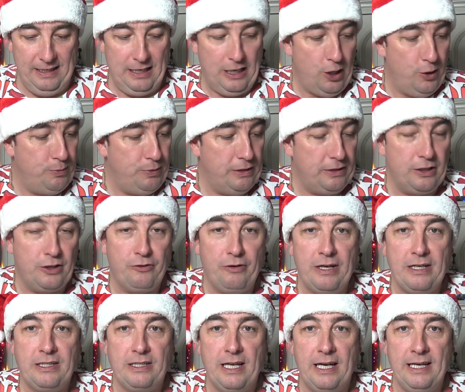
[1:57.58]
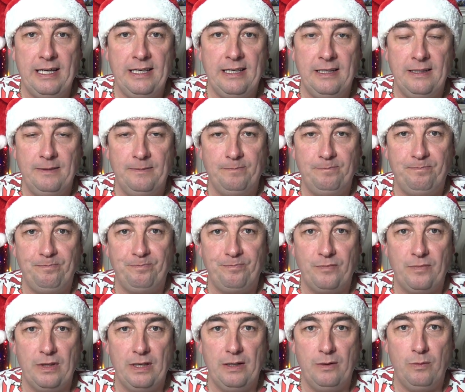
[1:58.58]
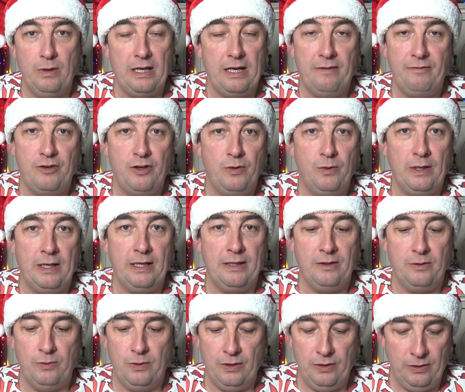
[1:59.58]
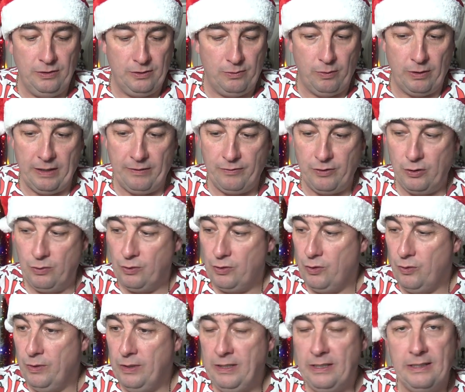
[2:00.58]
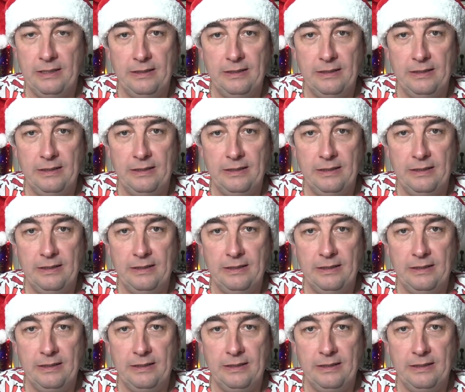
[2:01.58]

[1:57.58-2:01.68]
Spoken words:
I hope you had a great day. Wherever you are in the world, whatever you were doing,